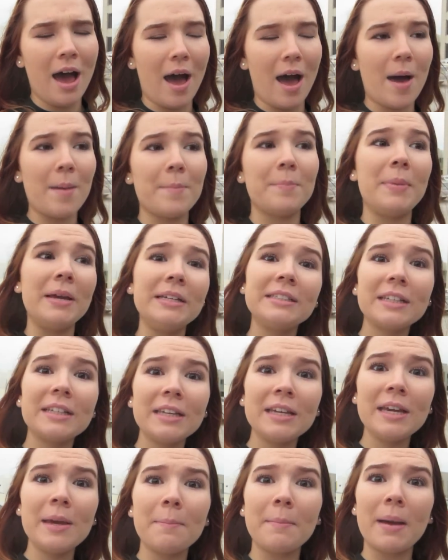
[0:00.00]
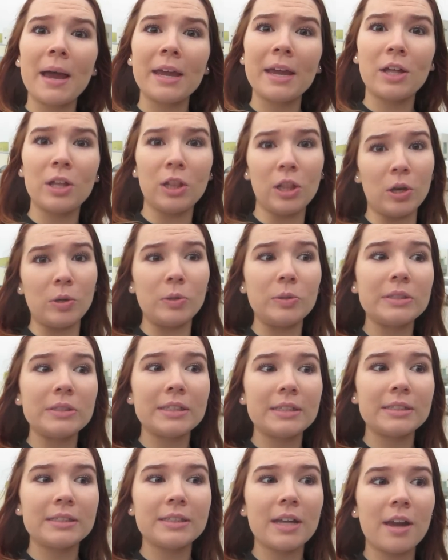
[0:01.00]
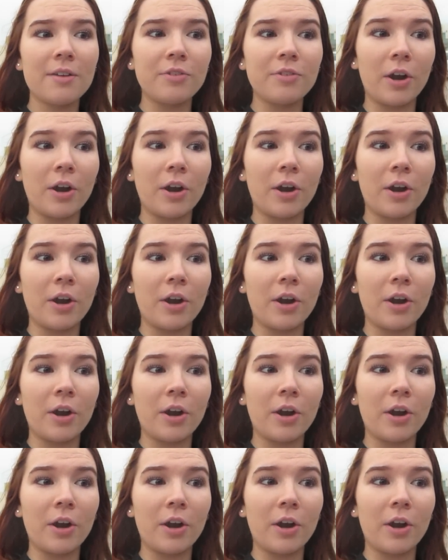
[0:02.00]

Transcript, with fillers: Um, basically, my clothes and stuff